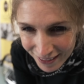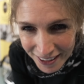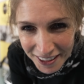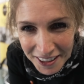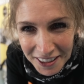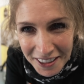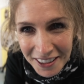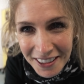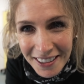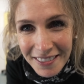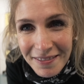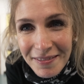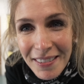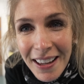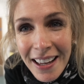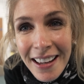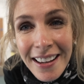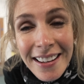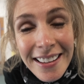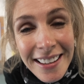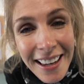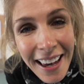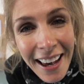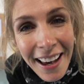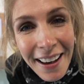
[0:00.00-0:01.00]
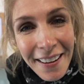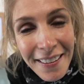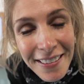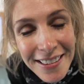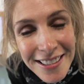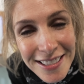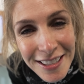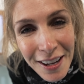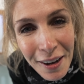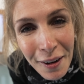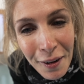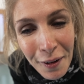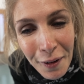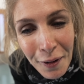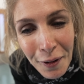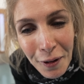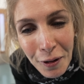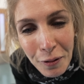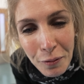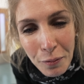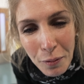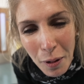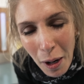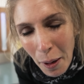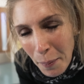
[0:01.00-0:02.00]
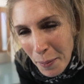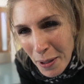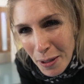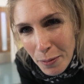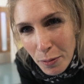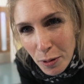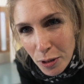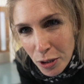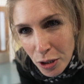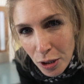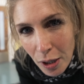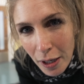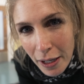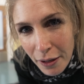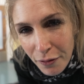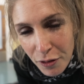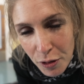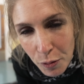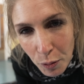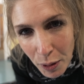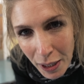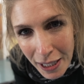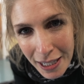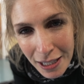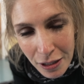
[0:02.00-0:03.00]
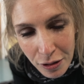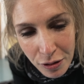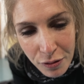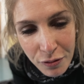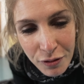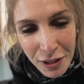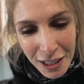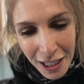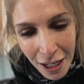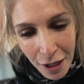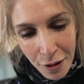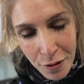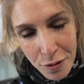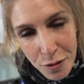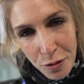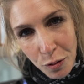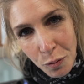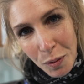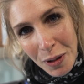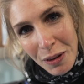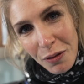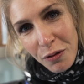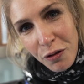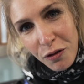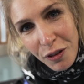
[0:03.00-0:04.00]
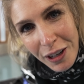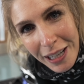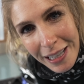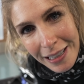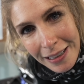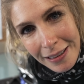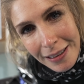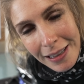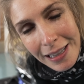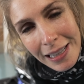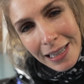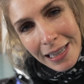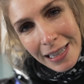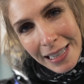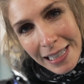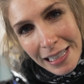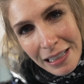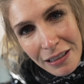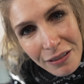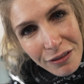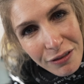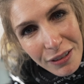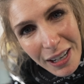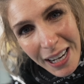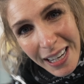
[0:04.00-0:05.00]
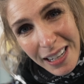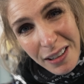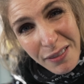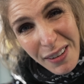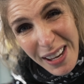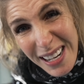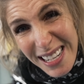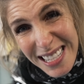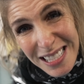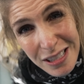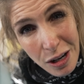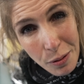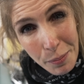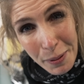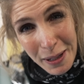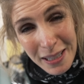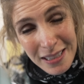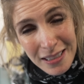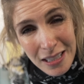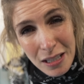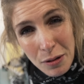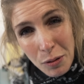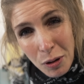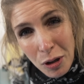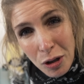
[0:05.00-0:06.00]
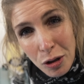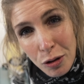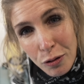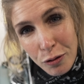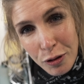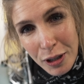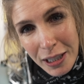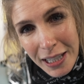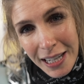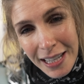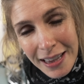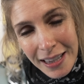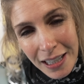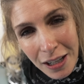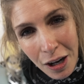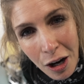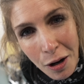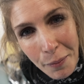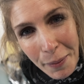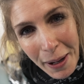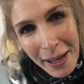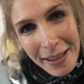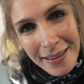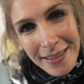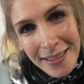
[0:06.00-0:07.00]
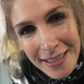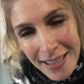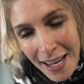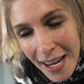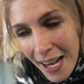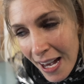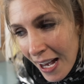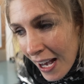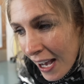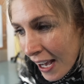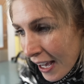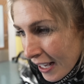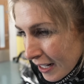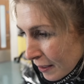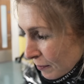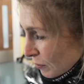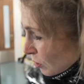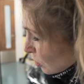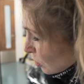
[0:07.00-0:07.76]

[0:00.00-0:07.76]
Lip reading: Oh, yeah, so, I mean, if you want any other videos with Phil, leave kind of any topics that you want covering in the comments, and I'm